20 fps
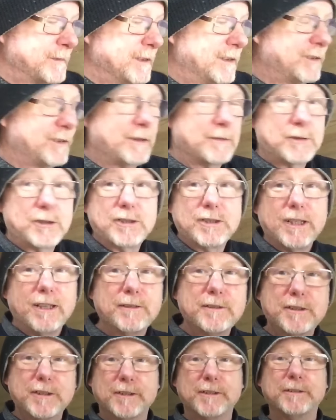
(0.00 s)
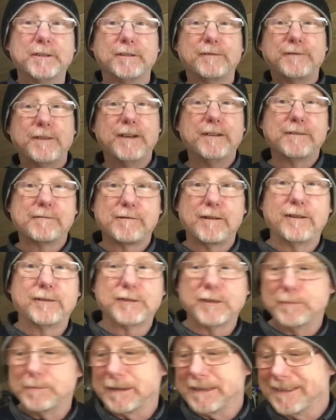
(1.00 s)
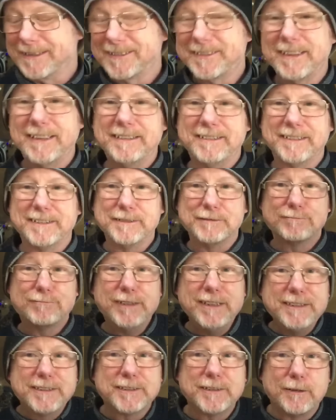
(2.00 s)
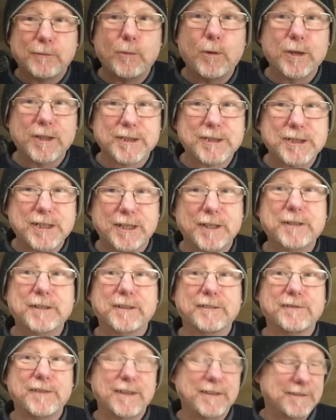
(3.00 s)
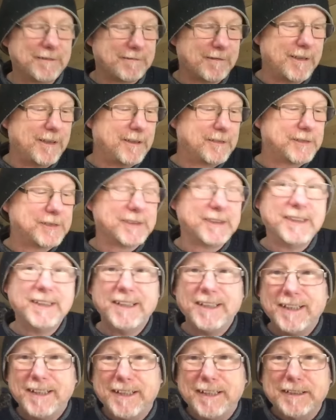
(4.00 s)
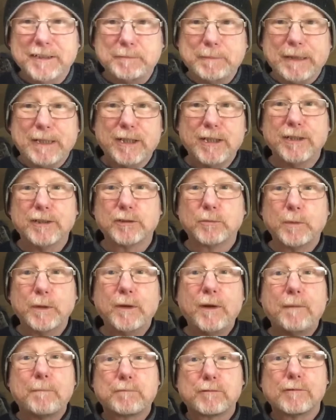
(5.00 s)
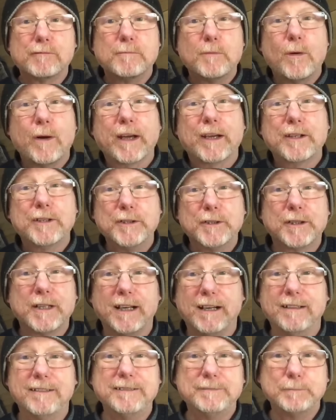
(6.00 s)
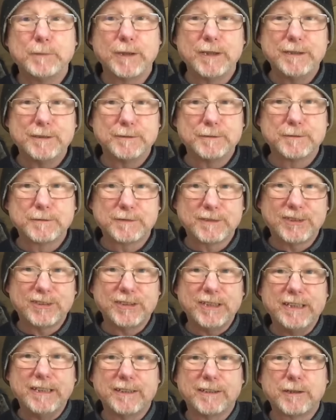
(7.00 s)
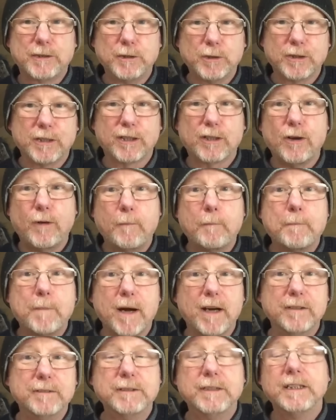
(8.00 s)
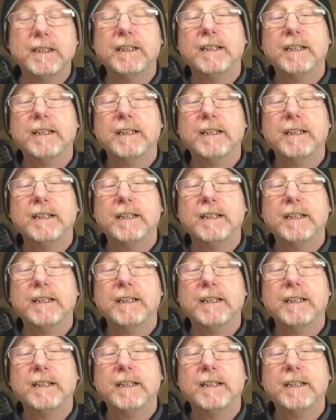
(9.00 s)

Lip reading: So I'll show you the photographs I'm going to send, and the reason I want to show you the photographs is because when I brought my cooker, my little sink cooker combo,